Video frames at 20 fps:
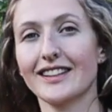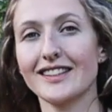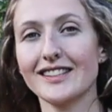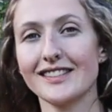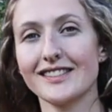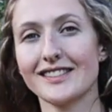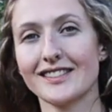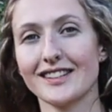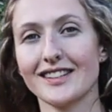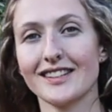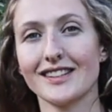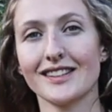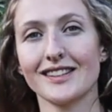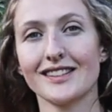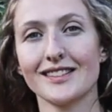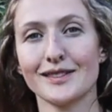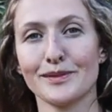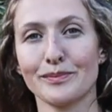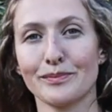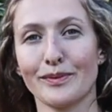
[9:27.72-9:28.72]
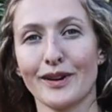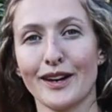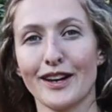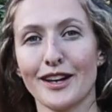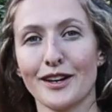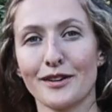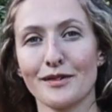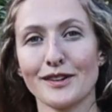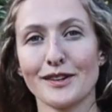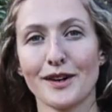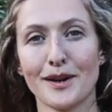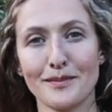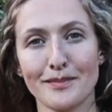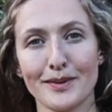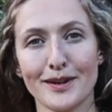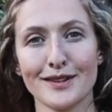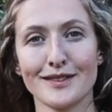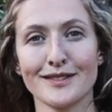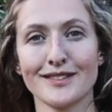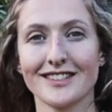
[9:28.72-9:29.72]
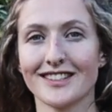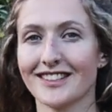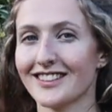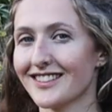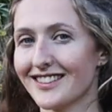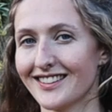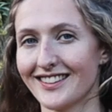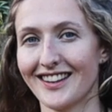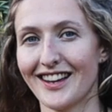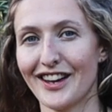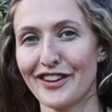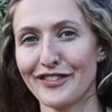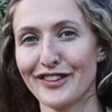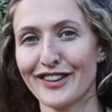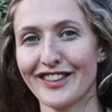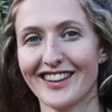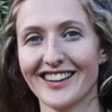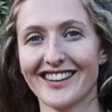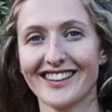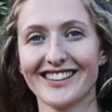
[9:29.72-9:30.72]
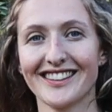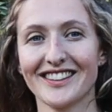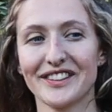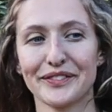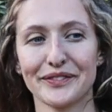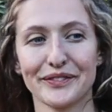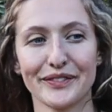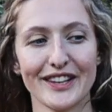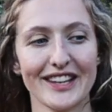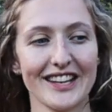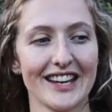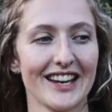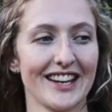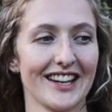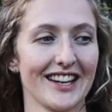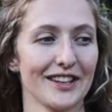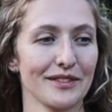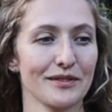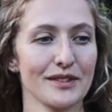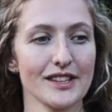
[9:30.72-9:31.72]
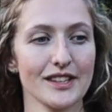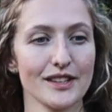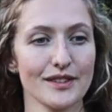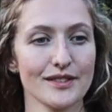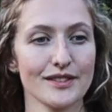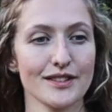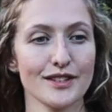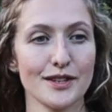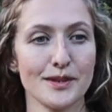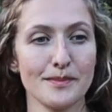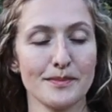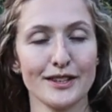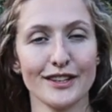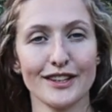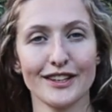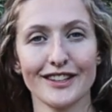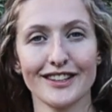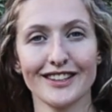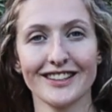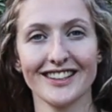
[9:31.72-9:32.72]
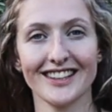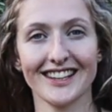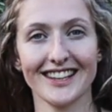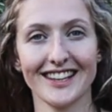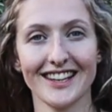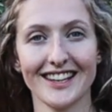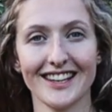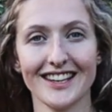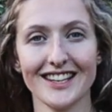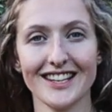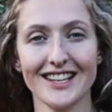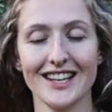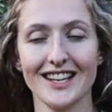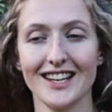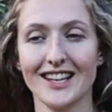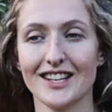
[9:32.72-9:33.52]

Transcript: this is where we compost everything. We use humanure here.